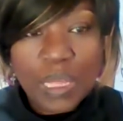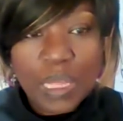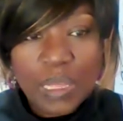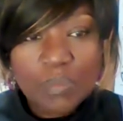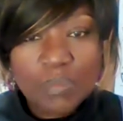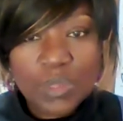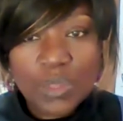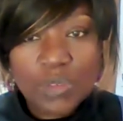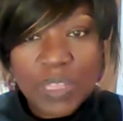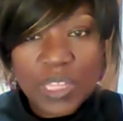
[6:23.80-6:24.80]

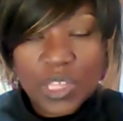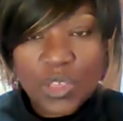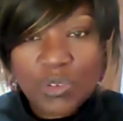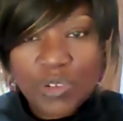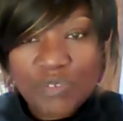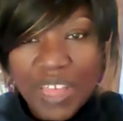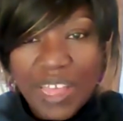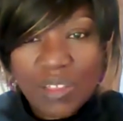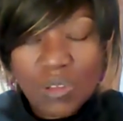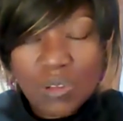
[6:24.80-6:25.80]
been a curate for
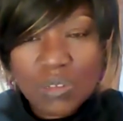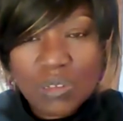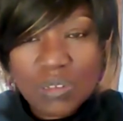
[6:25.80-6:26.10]
how long?